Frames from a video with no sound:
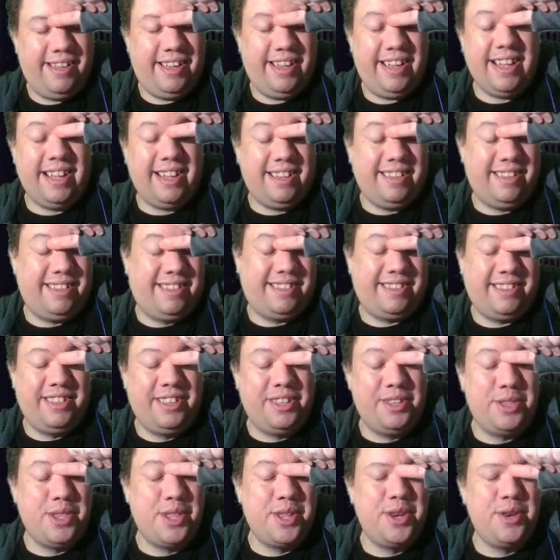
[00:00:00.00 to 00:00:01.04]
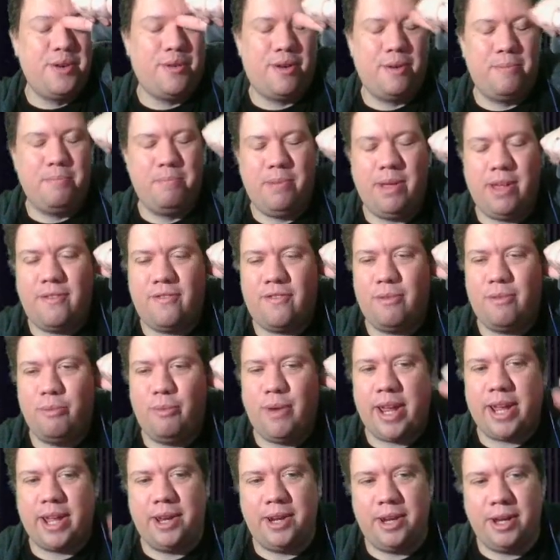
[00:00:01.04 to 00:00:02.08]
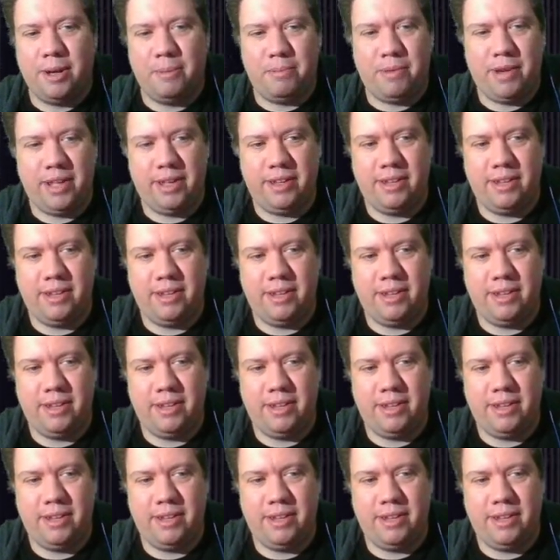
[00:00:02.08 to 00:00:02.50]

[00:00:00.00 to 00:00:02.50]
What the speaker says: Yes, the Norm bit from the get up.